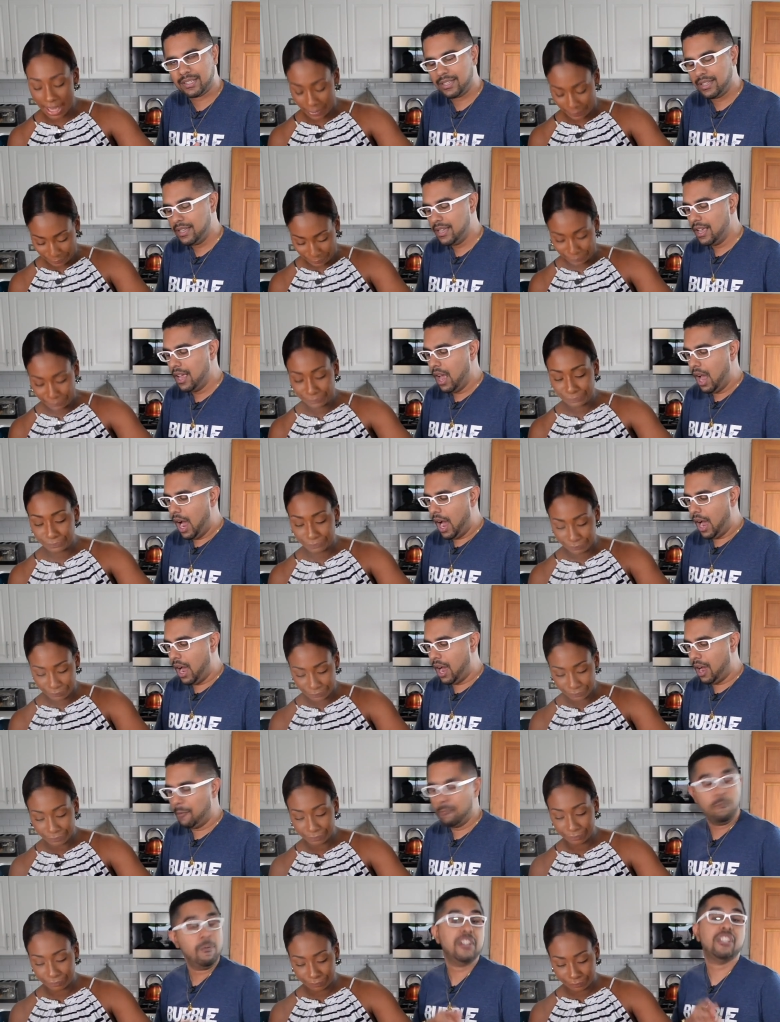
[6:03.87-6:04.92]
Speaker 1: Yeah.
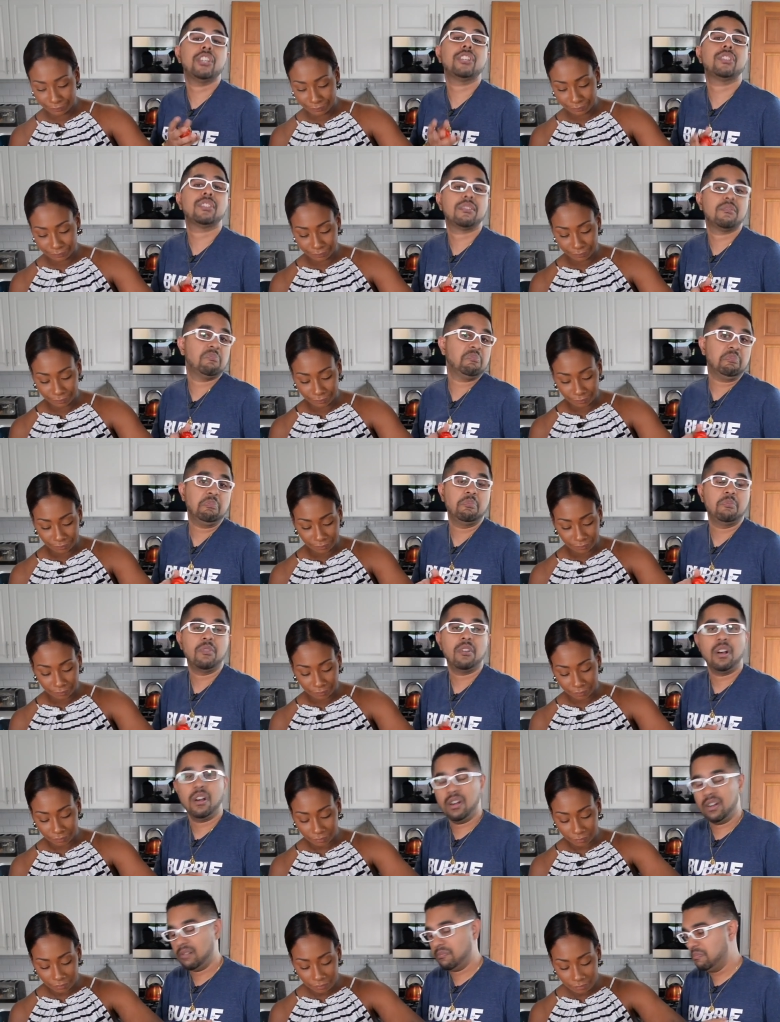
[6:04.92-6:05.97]
Um, we just,
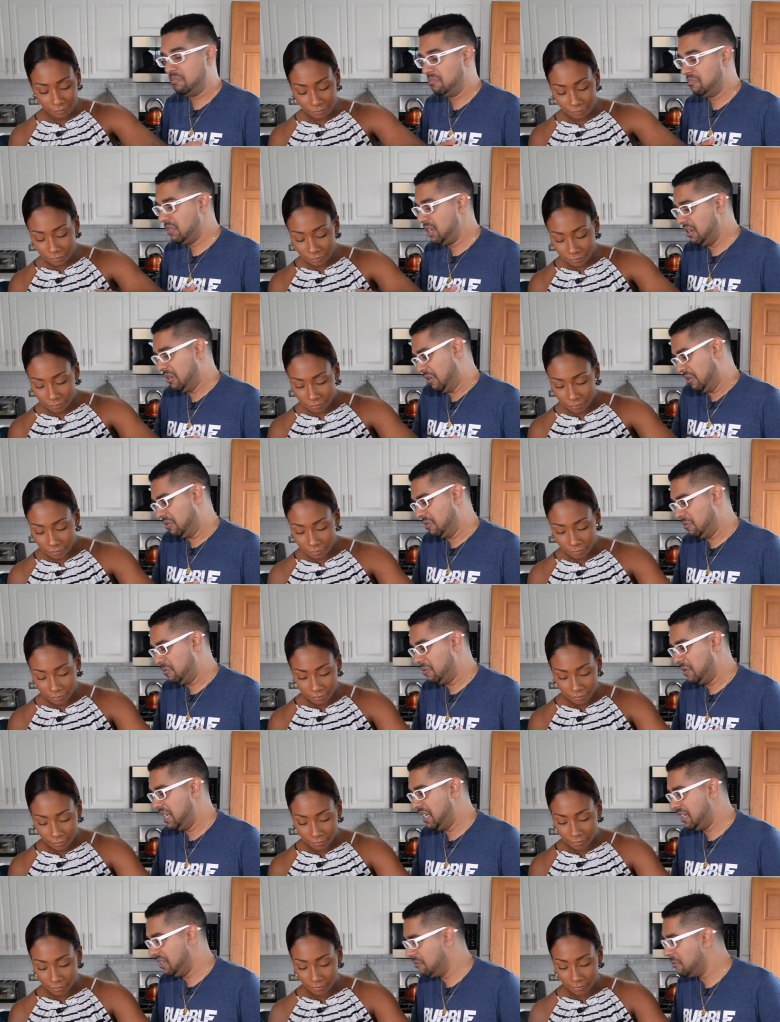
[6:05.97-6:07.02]
uh, you know,
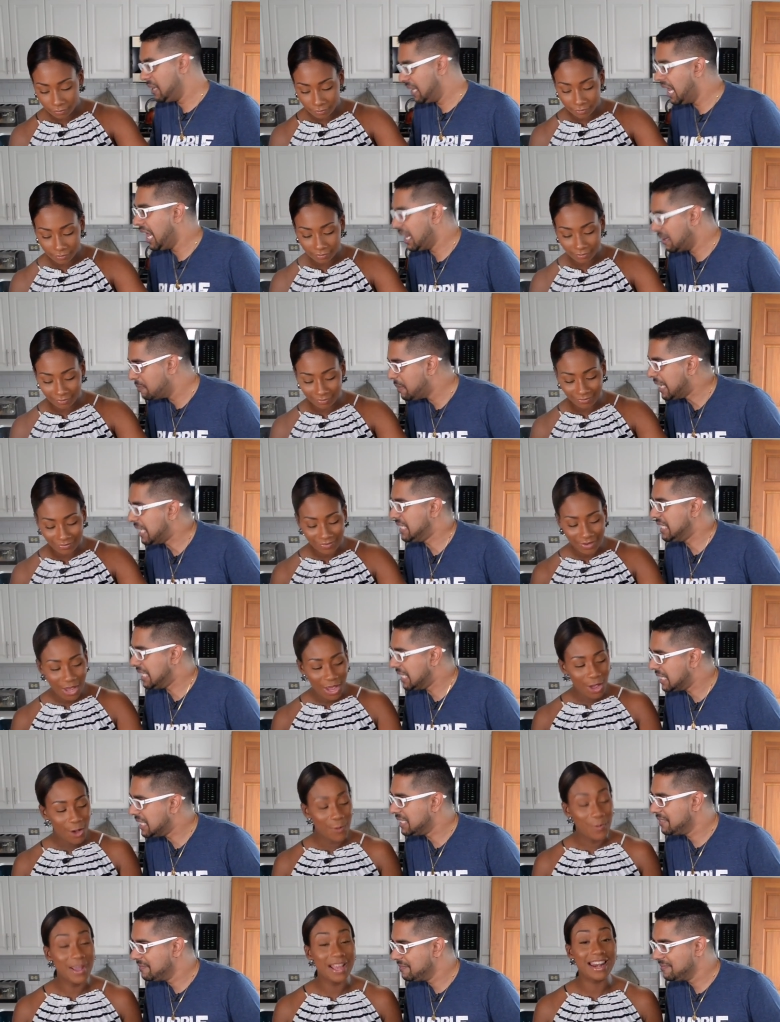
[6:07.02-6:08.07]
we, we like pigtail.
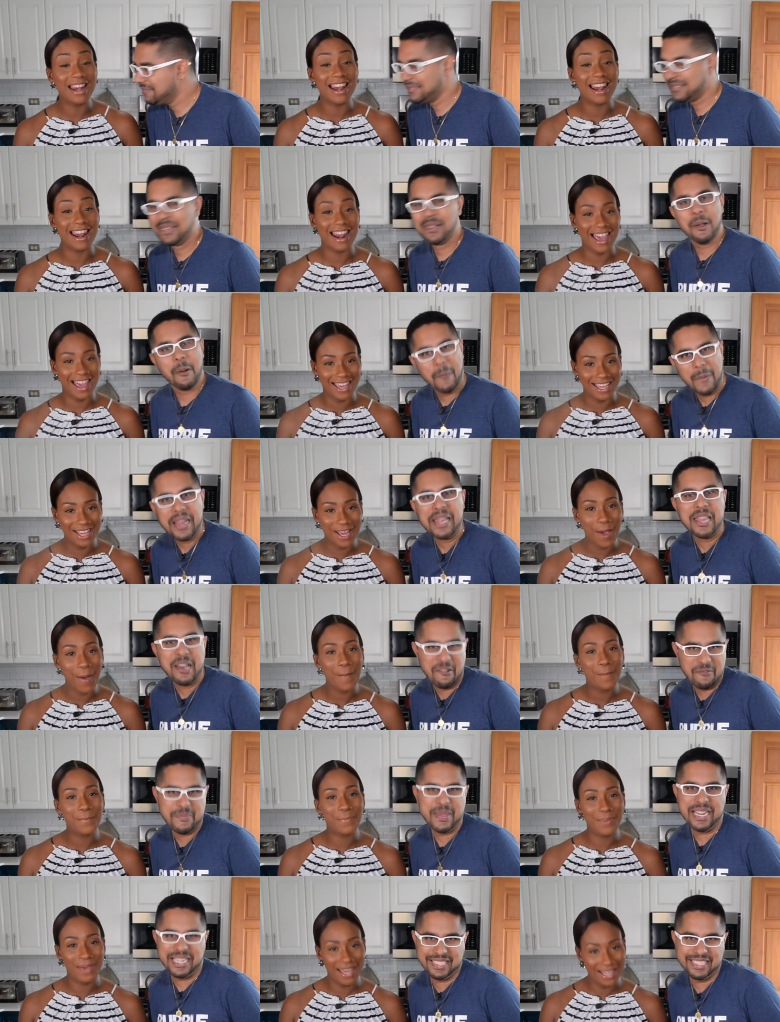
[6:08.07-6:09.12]
Speaker 2: We like We
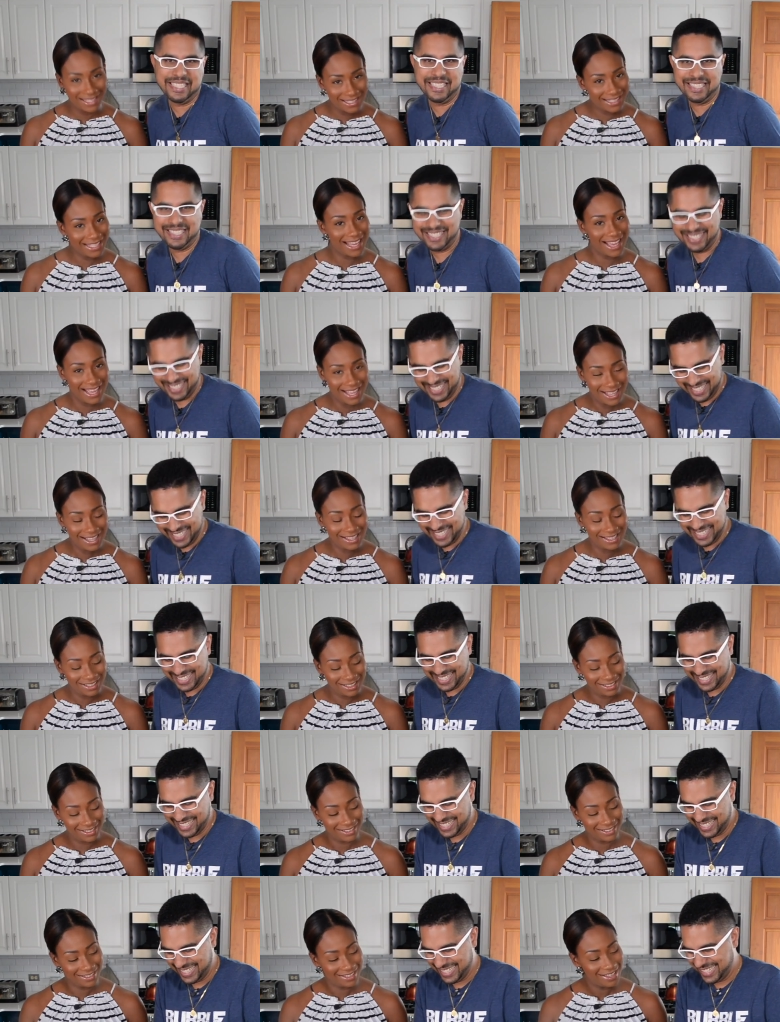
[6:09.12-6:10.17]
love pigtail. Pigtail?
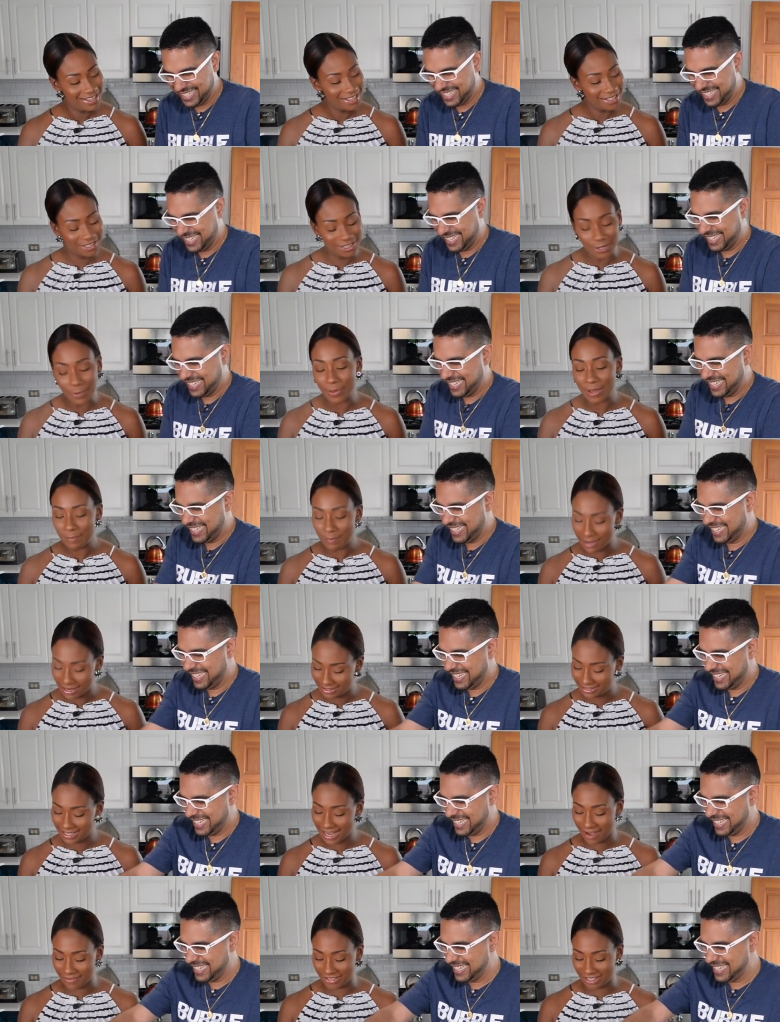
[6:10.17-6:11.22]
so we
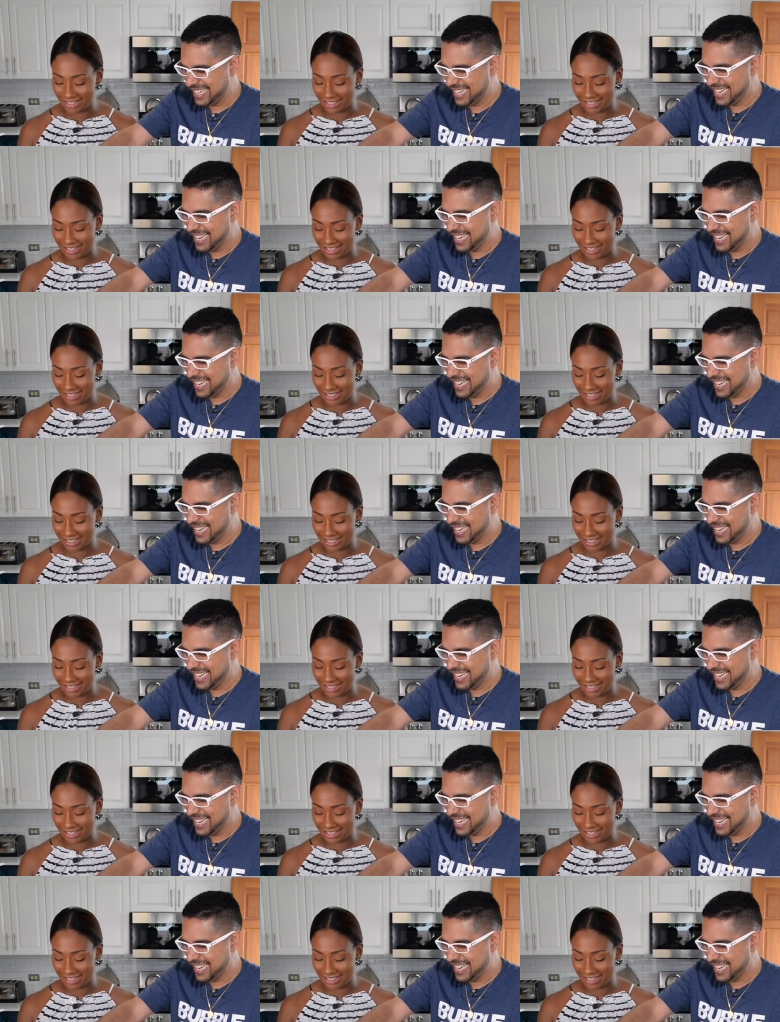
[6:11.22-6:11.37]
must have.